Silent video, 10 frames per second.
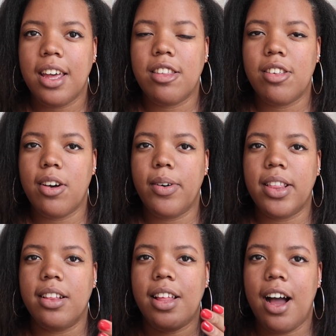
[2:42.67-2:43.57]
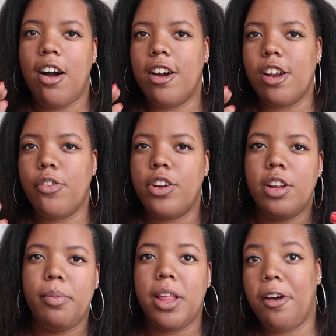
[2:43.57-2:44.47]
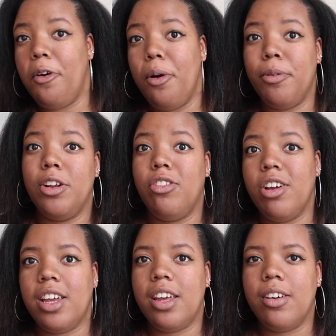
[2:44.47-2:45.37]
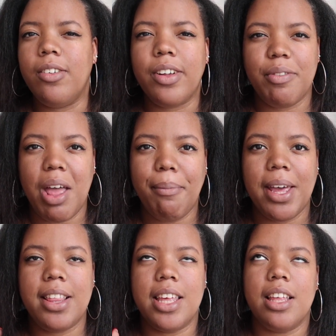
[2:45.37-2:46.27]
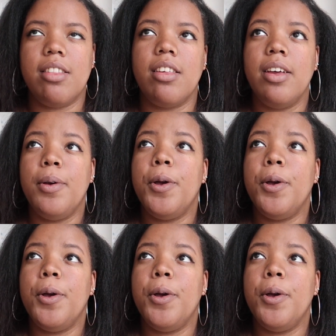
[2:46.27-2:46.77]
And so it's a lot harder for you to be like, oh, I'm gonna trick you, if that makes sense.